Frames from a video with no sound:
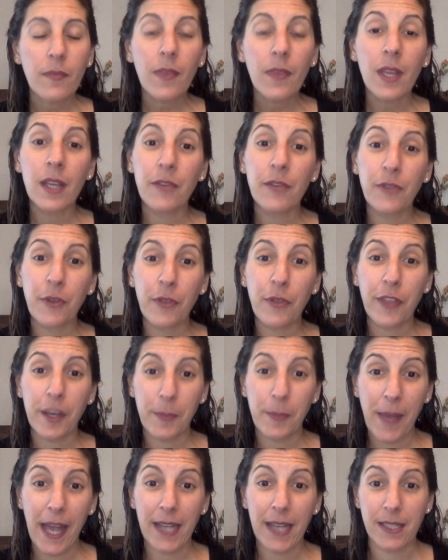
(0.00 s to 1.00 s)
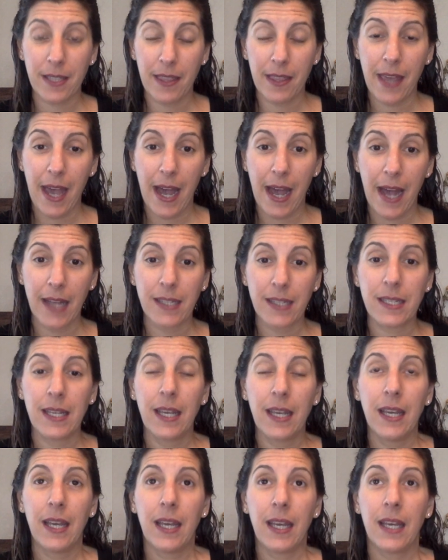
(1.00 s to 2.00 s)
If you think back to that,
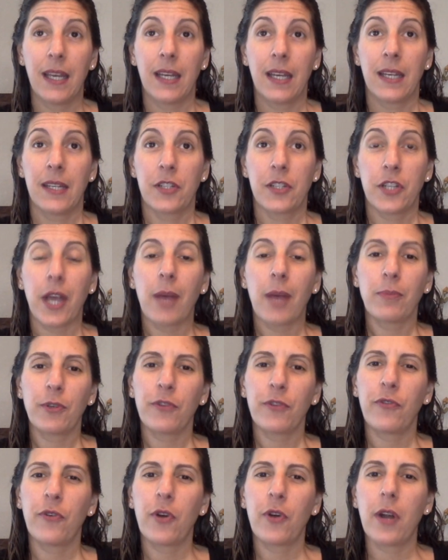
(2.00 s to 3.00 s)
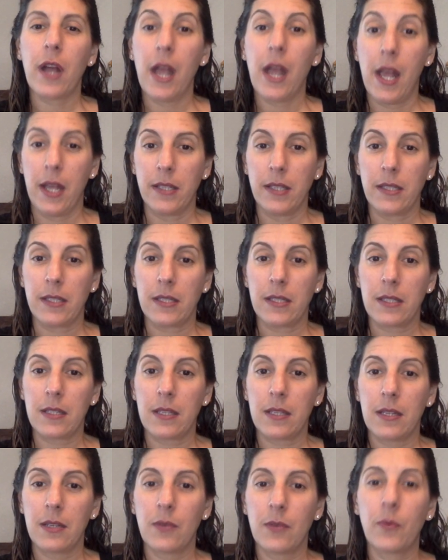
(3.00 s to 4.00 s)
chapter 4 ends
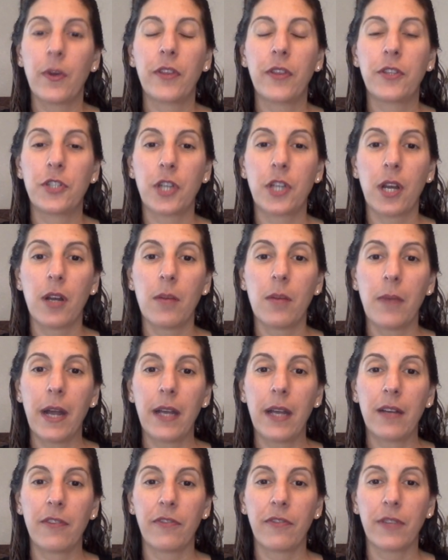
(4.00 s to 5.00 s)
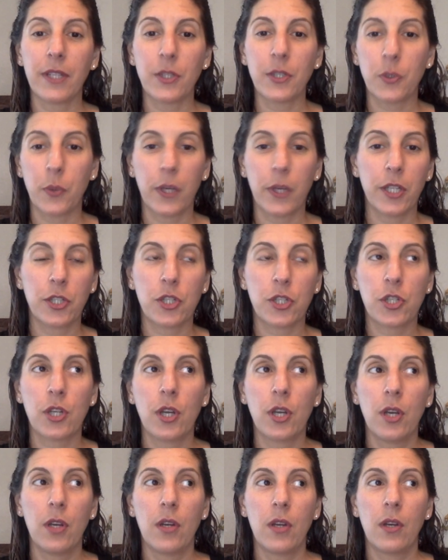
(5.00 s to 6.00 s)
with Jeremiah Flintwinch
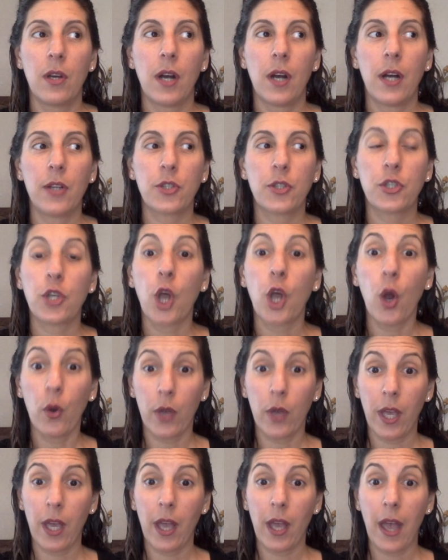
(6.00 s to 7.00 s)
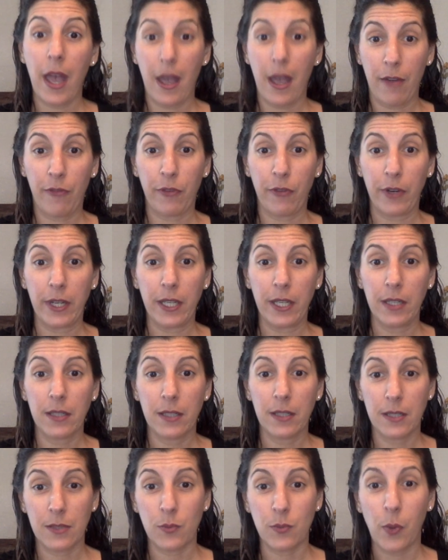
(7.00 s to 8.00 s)
uh, choking Affery,
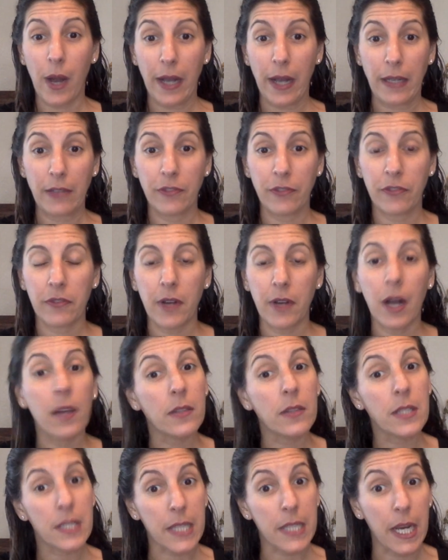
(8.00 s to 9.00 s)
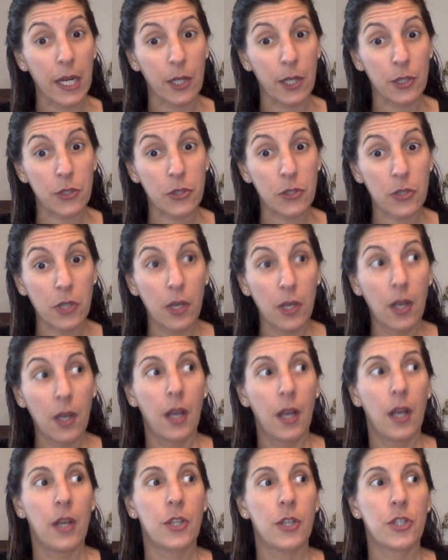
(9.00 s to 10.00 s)
his wife, on the stairs.
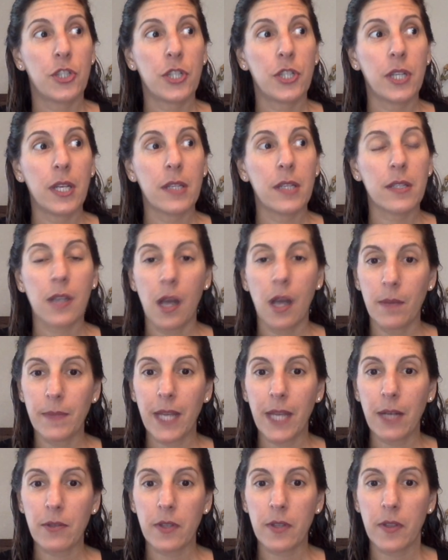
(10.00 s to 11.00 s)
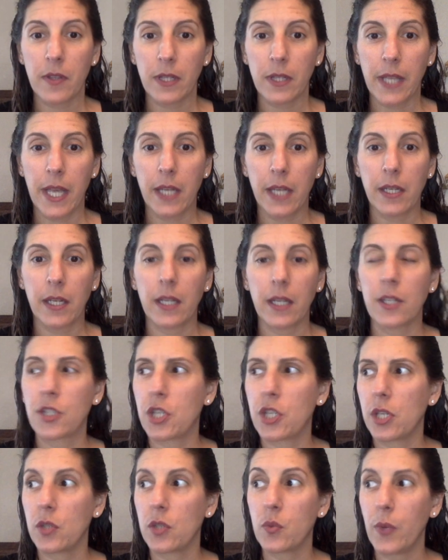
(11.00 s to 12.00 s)
She has come down to the landing.
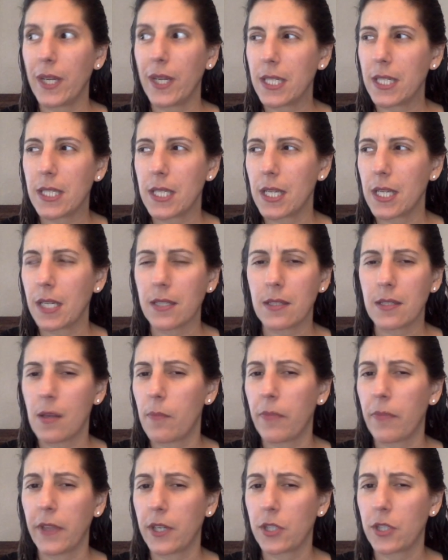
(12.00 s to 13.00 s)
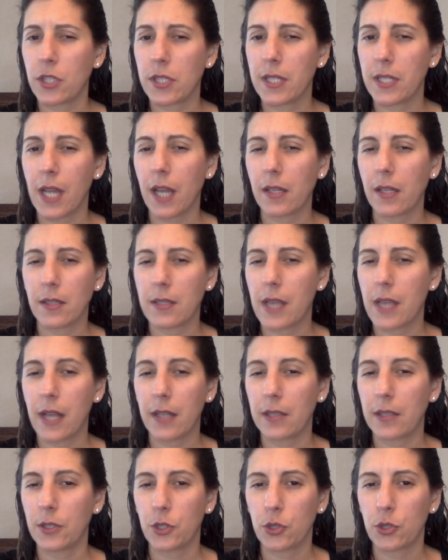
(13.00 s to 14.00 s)
She's witnessing something. She's not
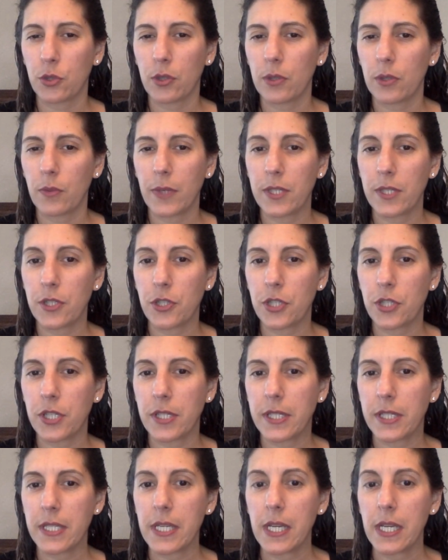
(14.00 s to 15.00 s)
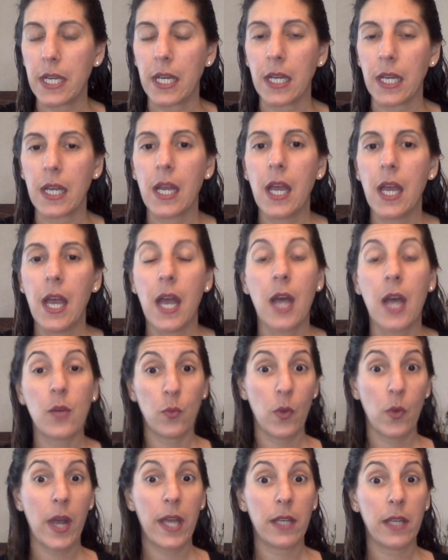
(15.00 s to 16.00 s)
exactly sure what she's seeing. And
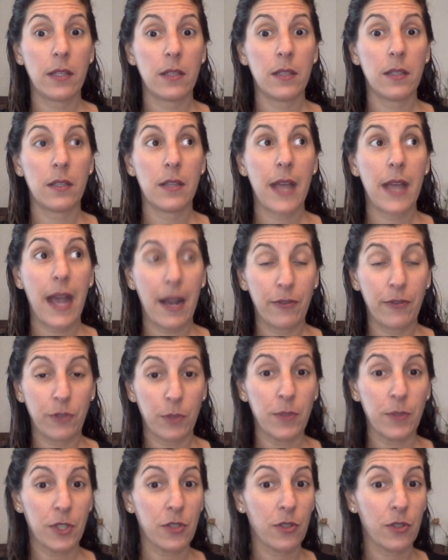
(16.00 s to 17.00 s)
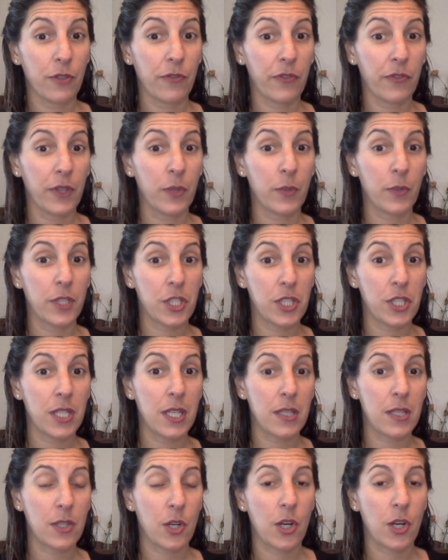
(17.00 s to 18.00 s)
when, after Mr. Flintwinch
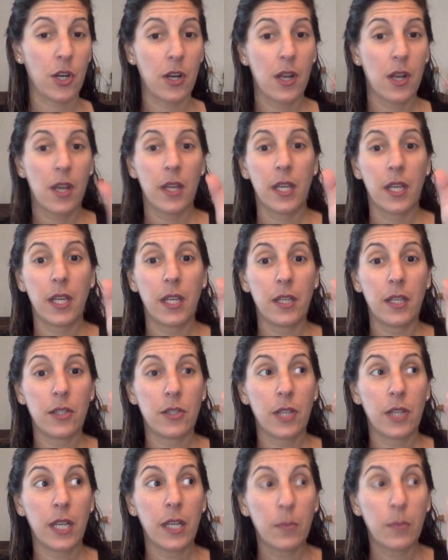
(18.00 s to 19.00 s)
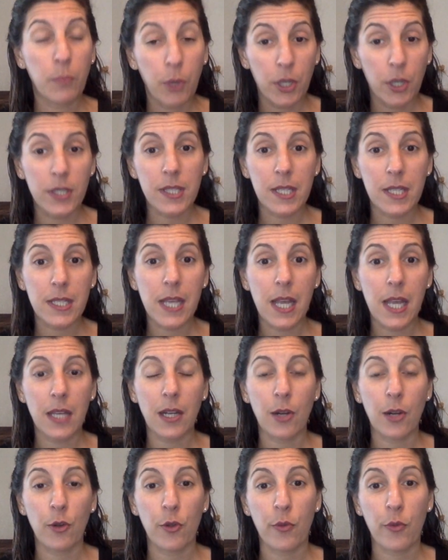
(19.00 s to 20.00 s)
sees her, he, he puts his hand
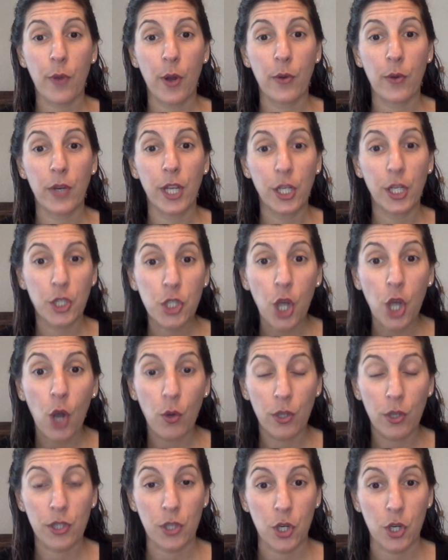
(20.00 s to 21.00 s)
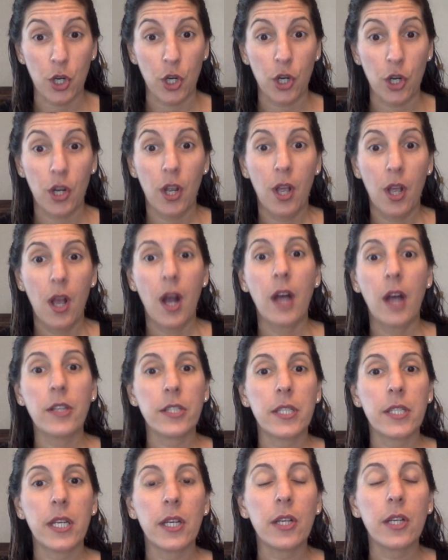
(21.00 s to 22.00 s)
on her throat. He chokes her
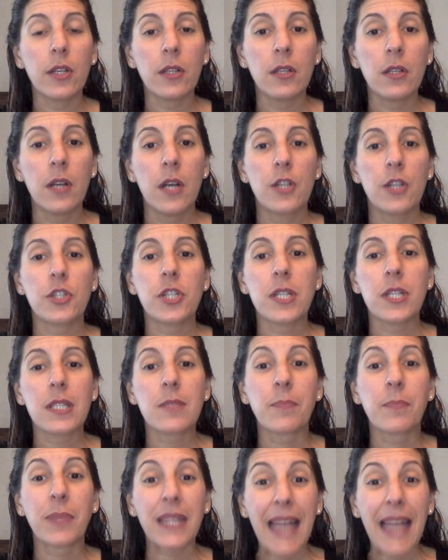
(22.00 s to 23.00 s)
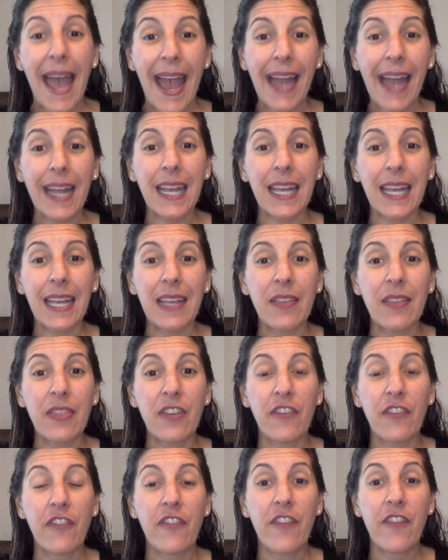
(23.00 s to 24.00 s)
until she's black in
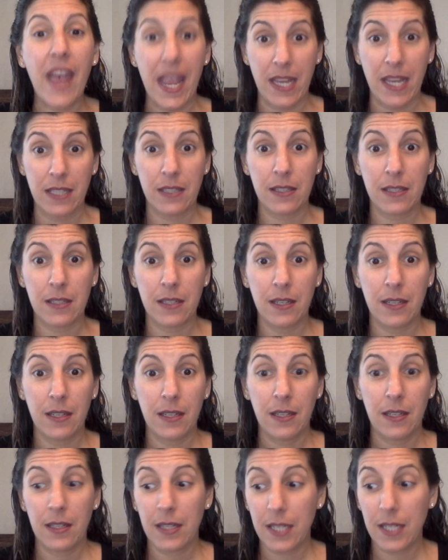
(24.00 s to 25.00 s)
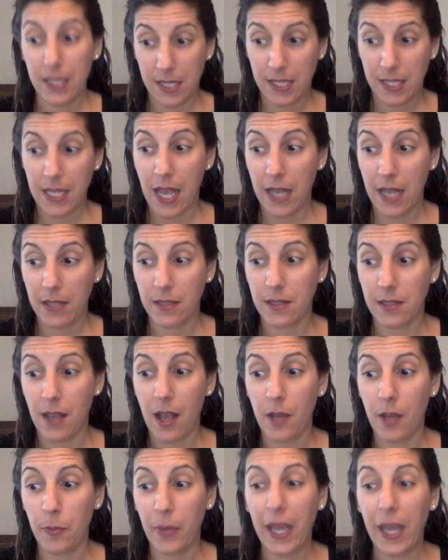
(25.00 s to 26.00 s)
the face, it says
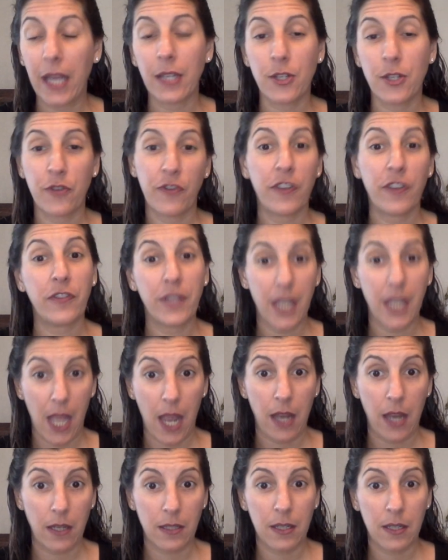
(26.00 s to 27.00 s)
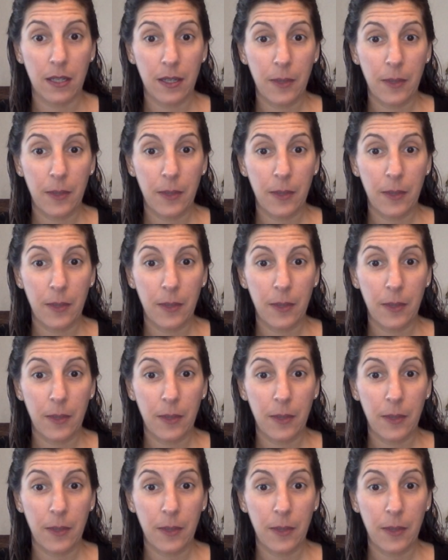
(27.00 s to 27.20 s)
on page 58.